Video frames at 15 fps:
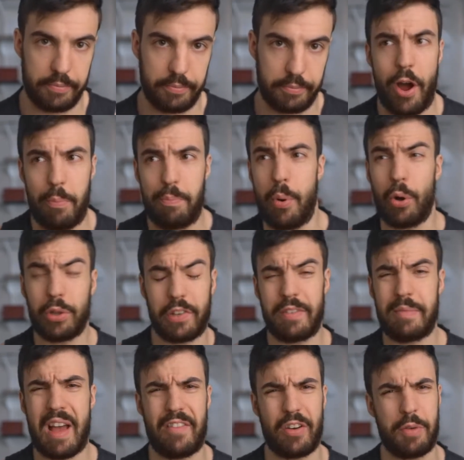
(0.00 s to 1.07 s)
Now, both of
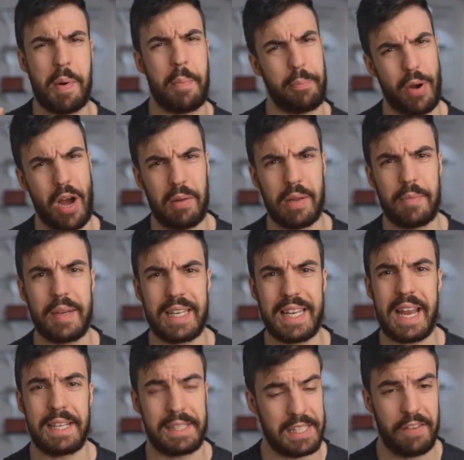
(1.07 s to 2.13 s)
them have a common problem, and
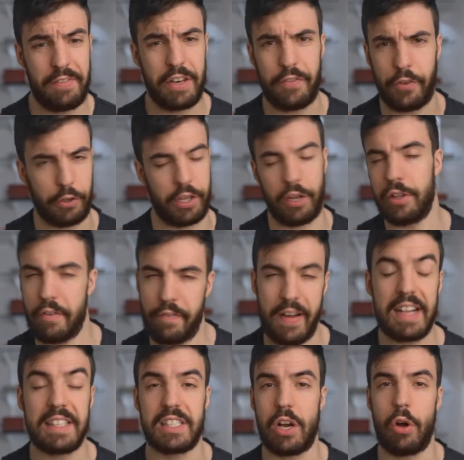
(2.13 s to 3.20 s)
that is even if you kill the
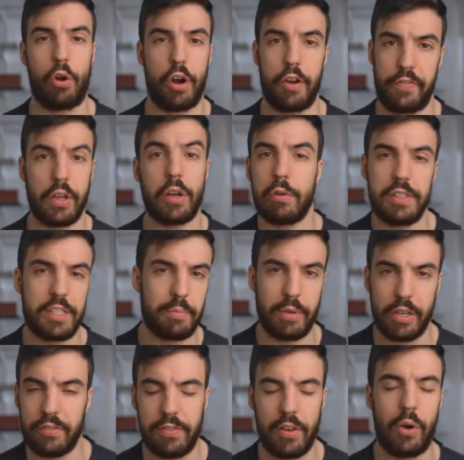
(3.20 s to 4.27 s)
fat cell or if you increase the
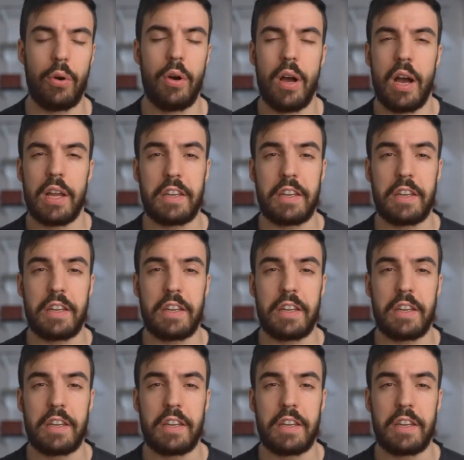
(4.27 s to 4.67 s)
blood flow,